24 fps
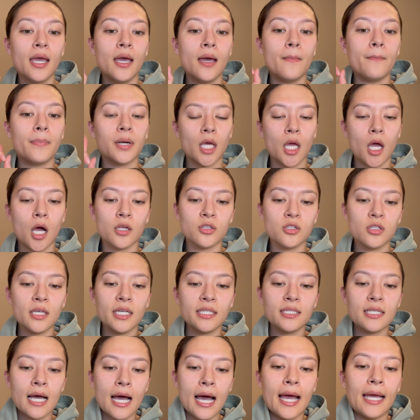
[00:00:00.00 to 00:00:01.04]
But I also like to
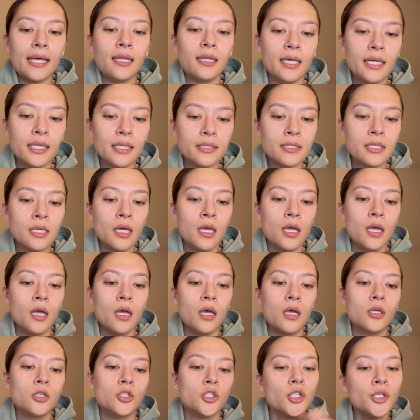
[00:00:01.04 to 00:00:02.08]
highlight
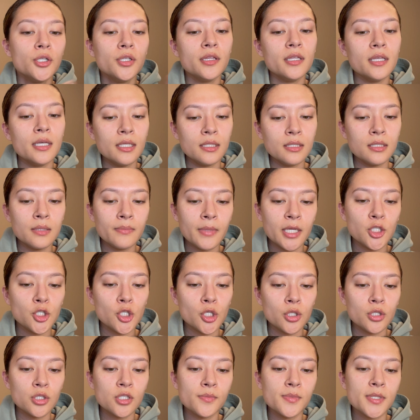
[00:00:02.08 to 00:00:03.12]
certain things in my journal
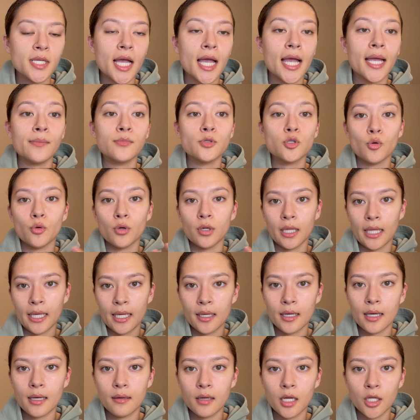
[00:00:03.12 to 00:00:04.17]
sometimes, or like
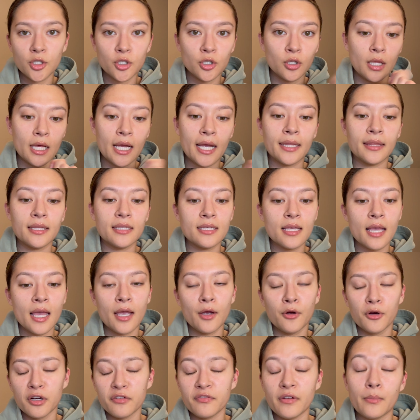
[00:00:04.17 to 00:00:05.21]
underline the day,
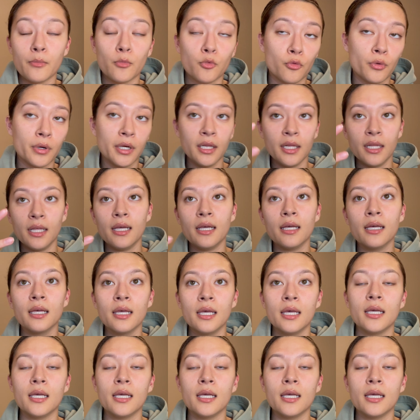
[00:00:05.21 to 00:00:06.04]
or if I'm really,